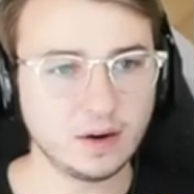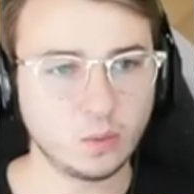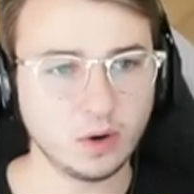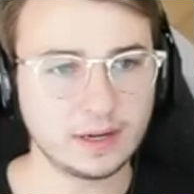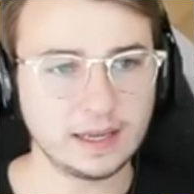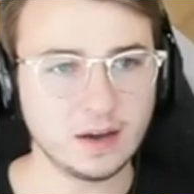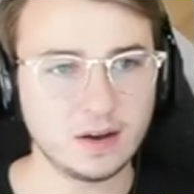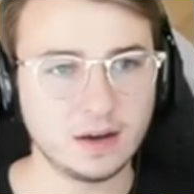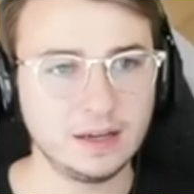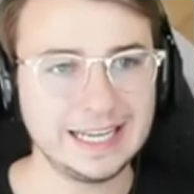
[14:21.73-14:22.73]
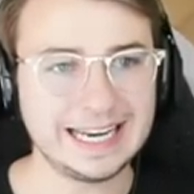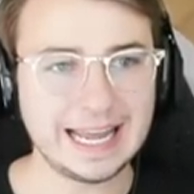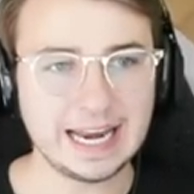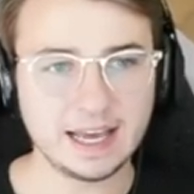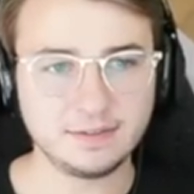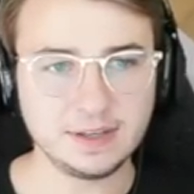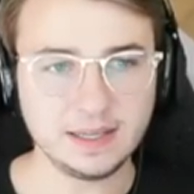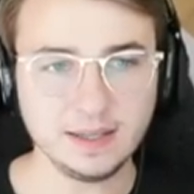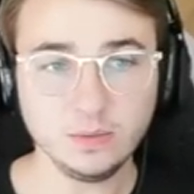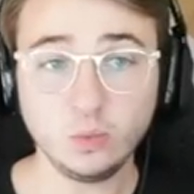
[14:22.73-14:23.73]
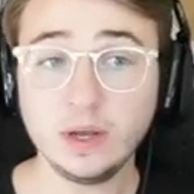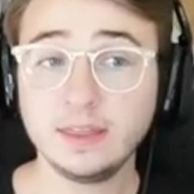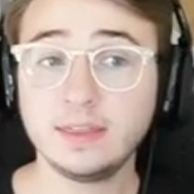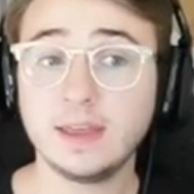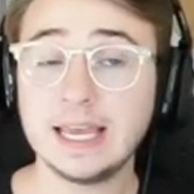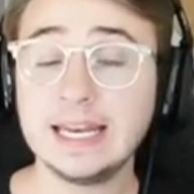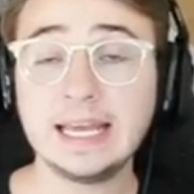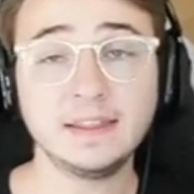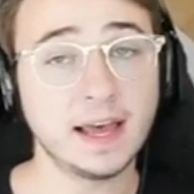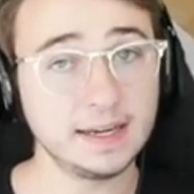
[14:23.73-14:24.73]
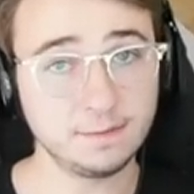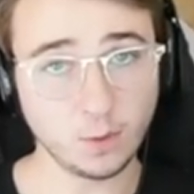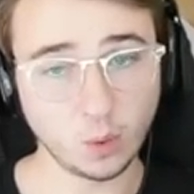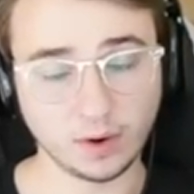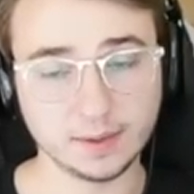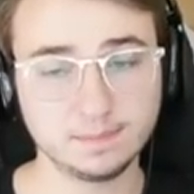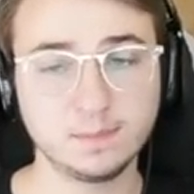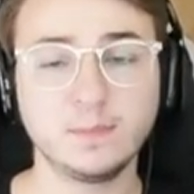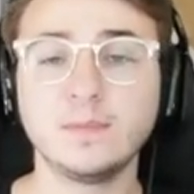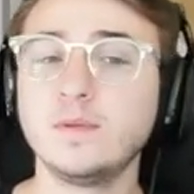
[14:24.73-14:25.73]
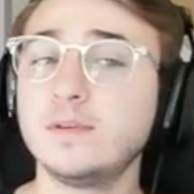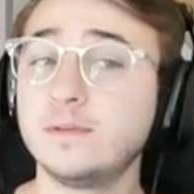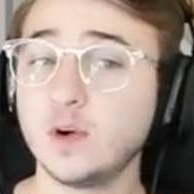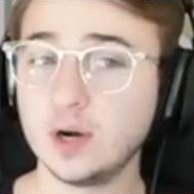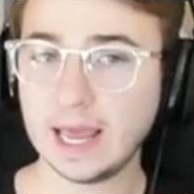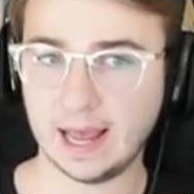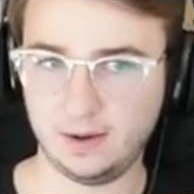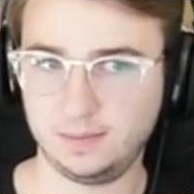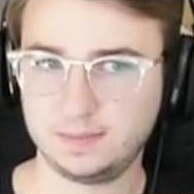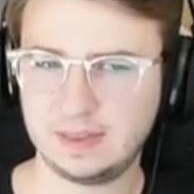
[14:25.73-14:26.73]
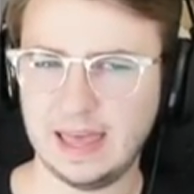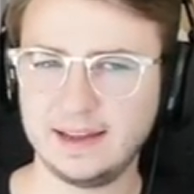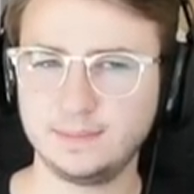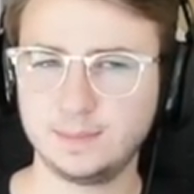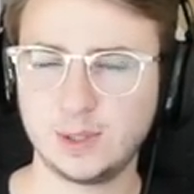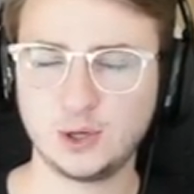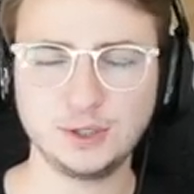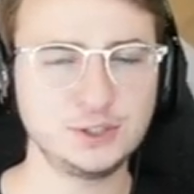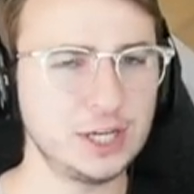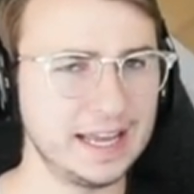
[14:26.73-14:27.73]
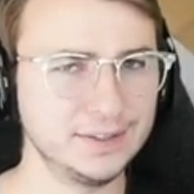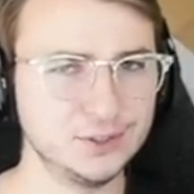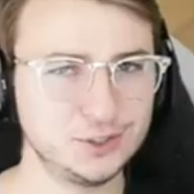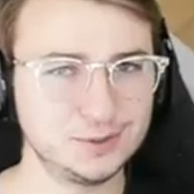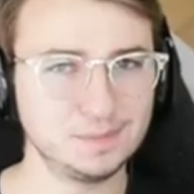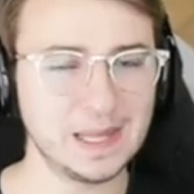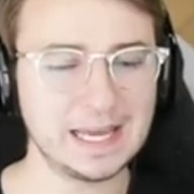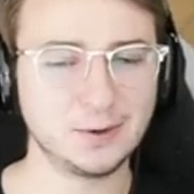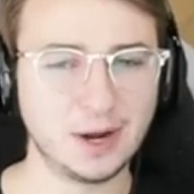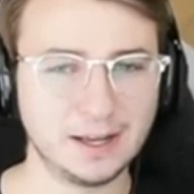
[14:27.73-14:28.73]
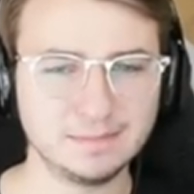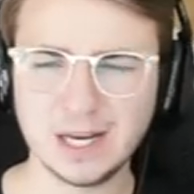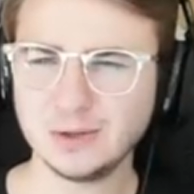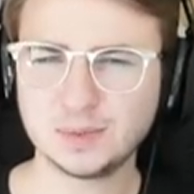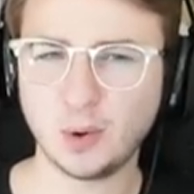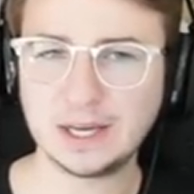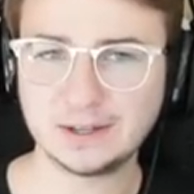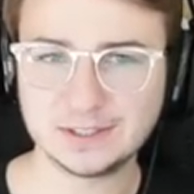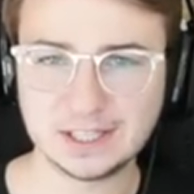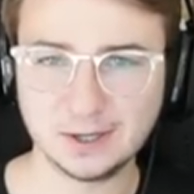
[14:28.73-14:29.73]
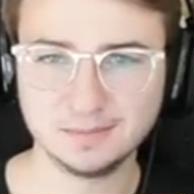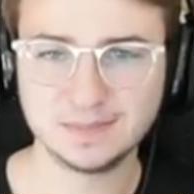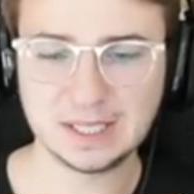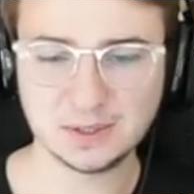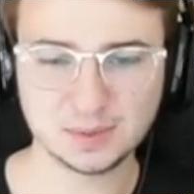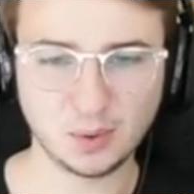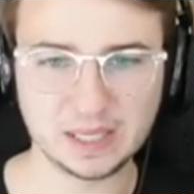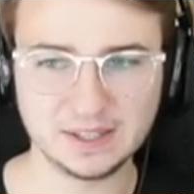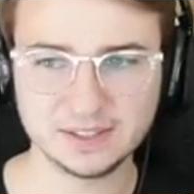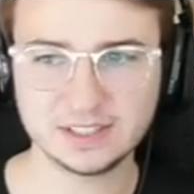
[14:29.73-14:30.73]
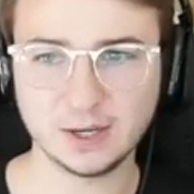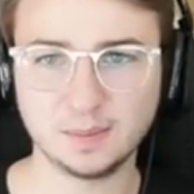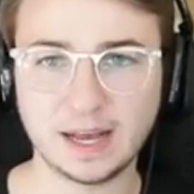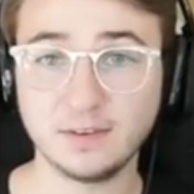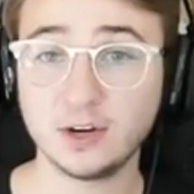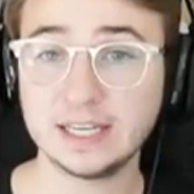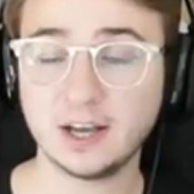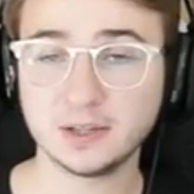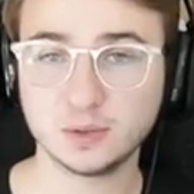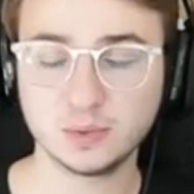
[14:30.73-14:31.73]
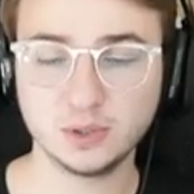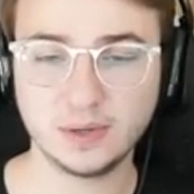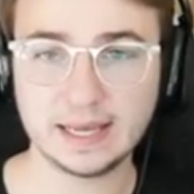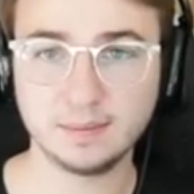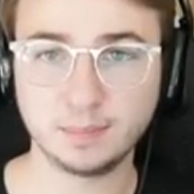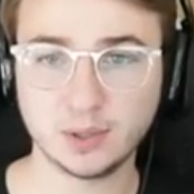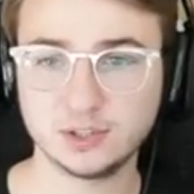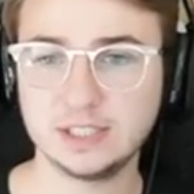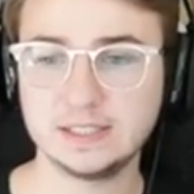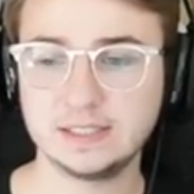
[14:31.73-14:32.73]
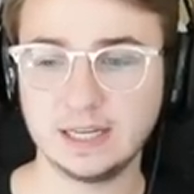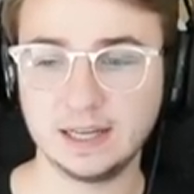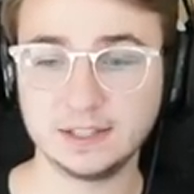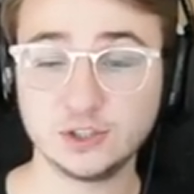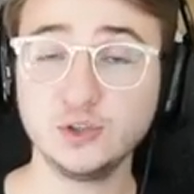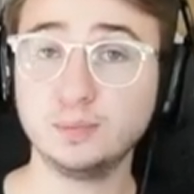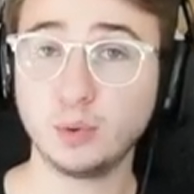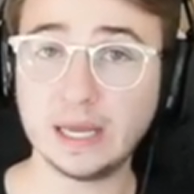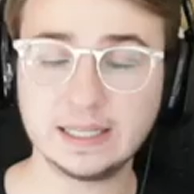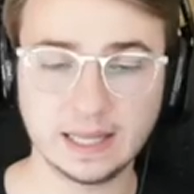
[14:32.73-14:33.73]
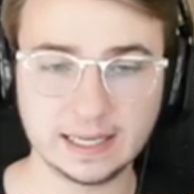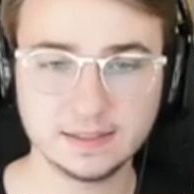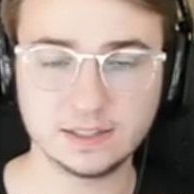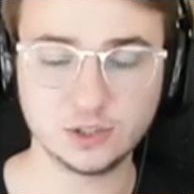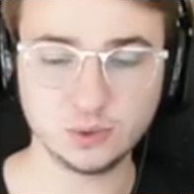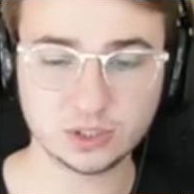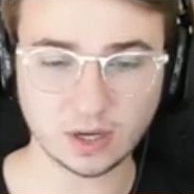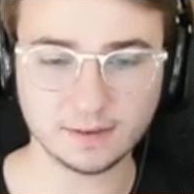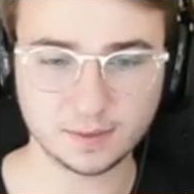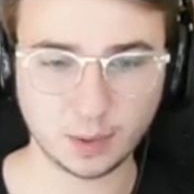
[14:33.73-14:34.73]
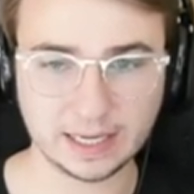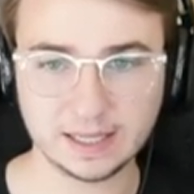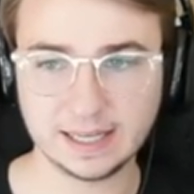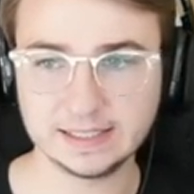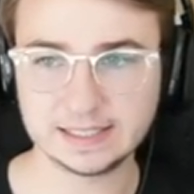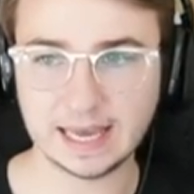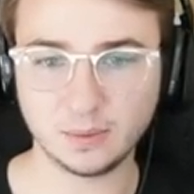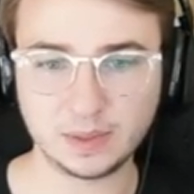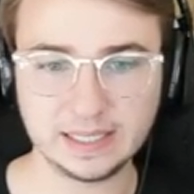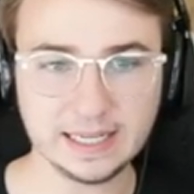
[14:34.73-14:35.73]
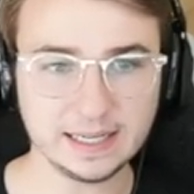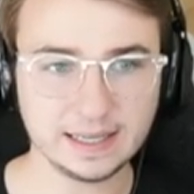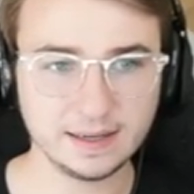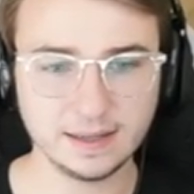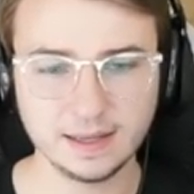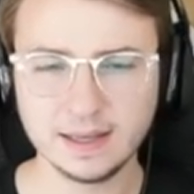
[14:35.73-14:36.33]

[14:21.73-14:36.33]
are working on an NIV with an inline four for now. That could change later on. No spoilers, though no spoilers. So I've already gone through and purchased uh, the two brake lines, the two soft brake lines that we needed.